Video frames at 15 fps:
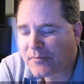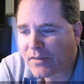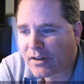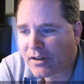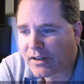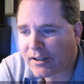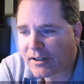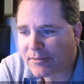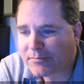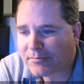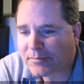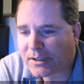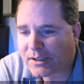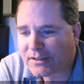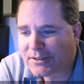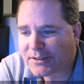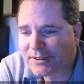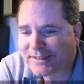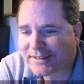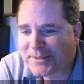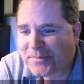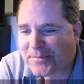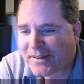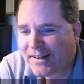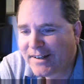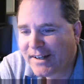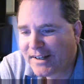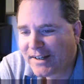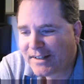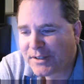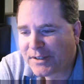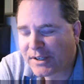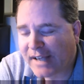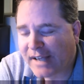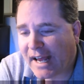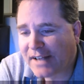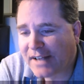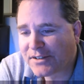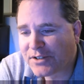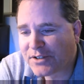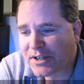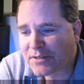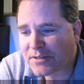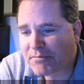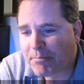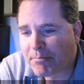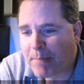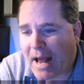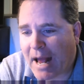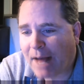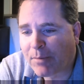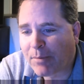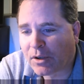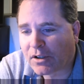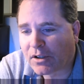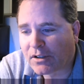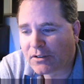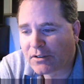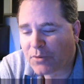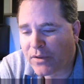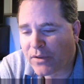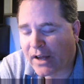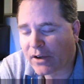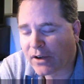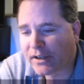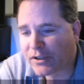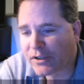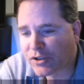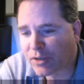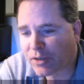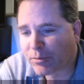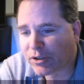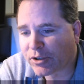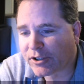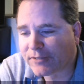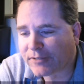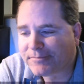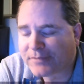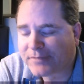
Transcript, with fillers: Um, but uh, you can't just babble without an interpreter.